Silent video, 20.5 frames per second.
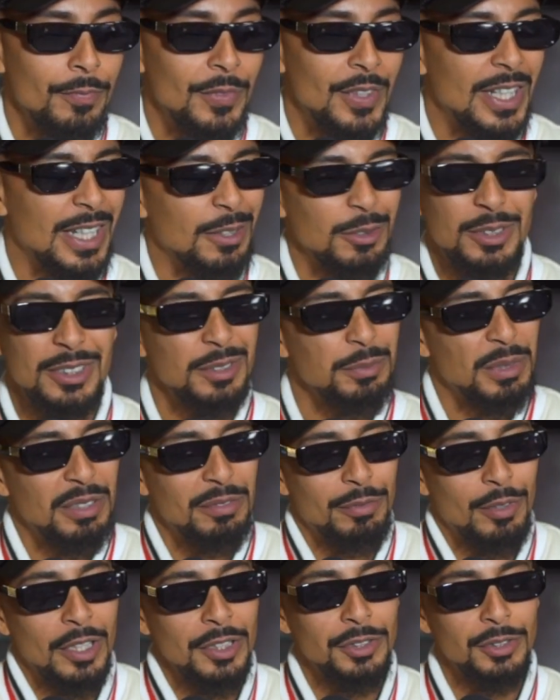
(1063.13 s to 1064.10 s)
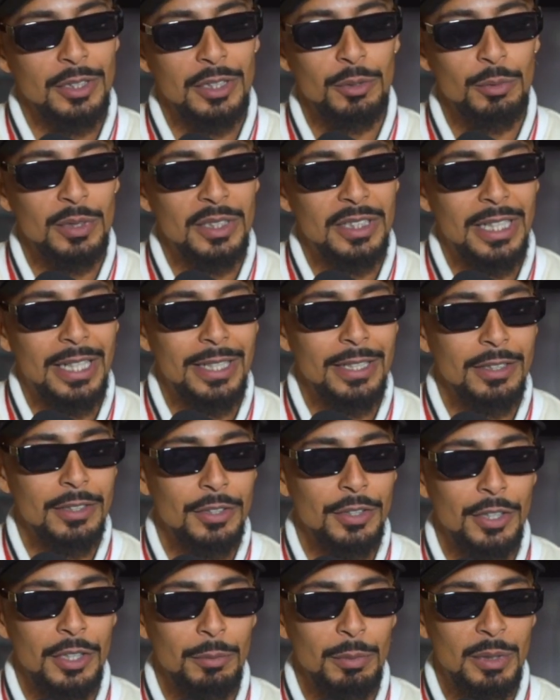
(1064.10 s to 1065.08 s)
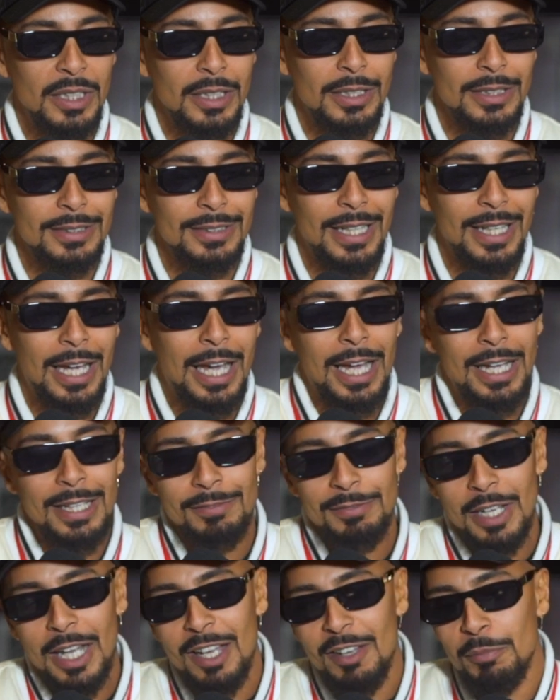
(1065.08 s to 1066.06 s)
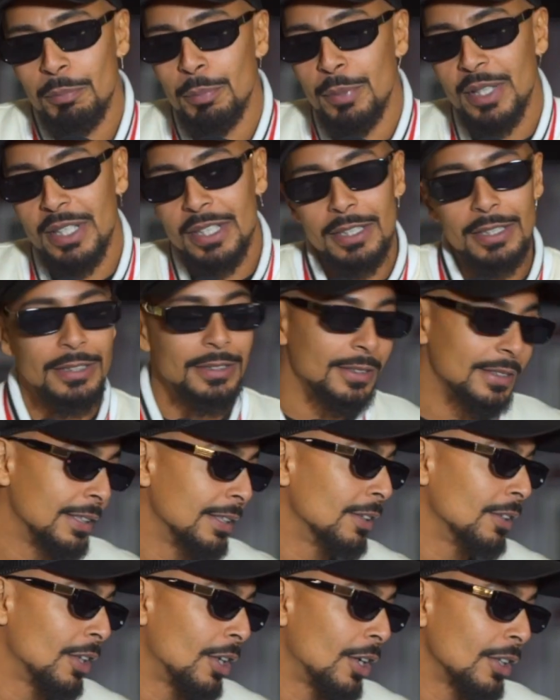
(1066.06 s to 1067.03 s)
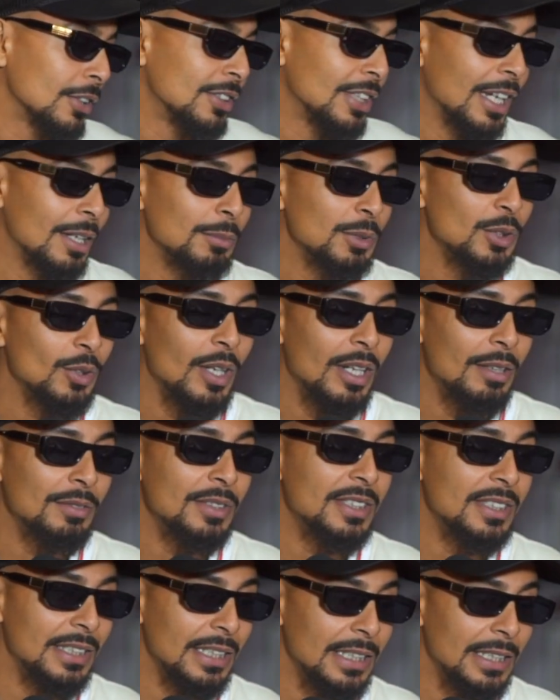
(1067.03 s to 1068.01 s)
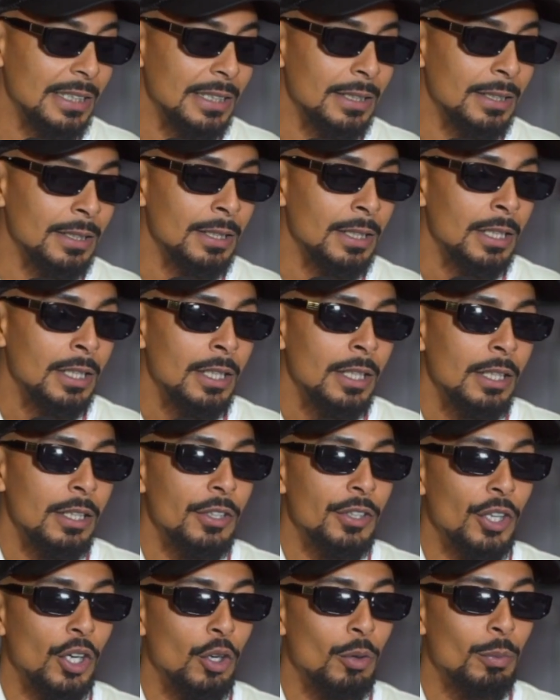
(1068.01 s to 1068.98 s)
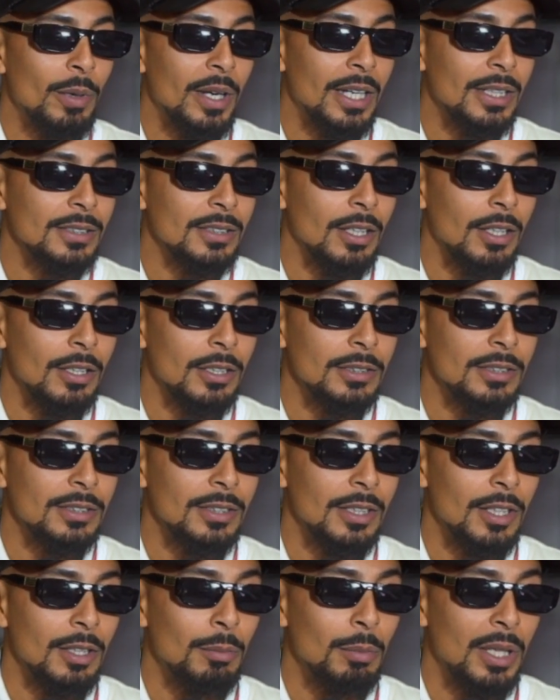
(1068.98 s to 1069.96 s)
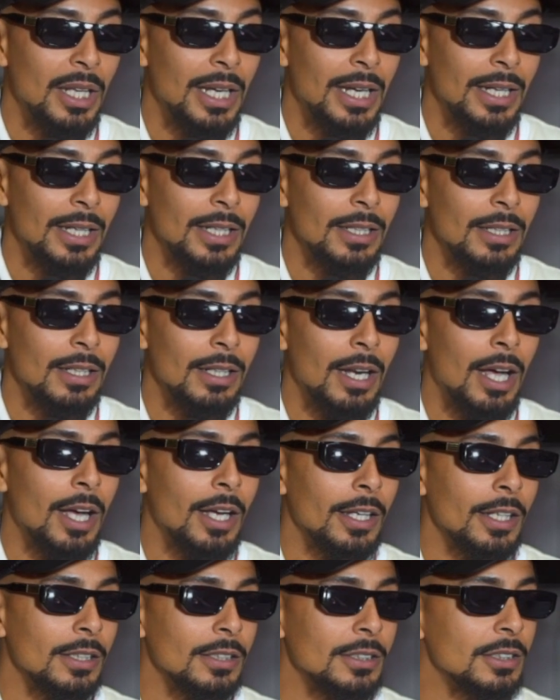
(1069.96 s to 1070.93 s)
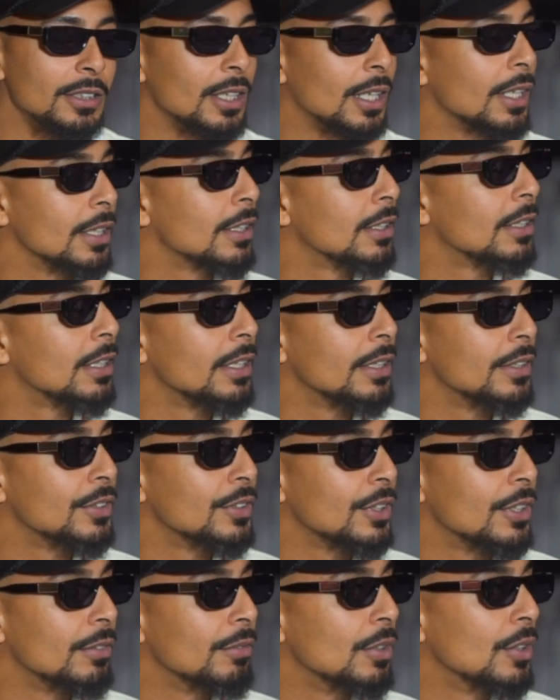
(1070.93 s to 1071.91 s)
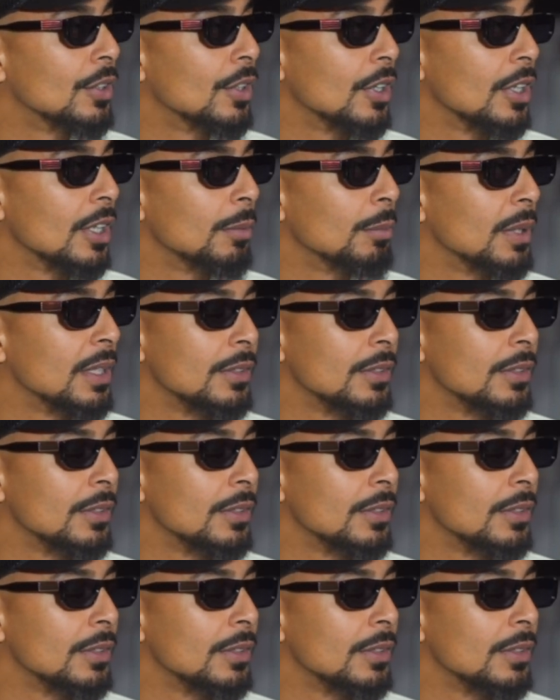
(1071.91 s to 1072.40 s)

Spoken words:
it was just me frustrated with that, you know what I mean? Because I've been in the scene a long time, so I've seen dope ass artists that are black not get the shine that they deserve. You know what I mean?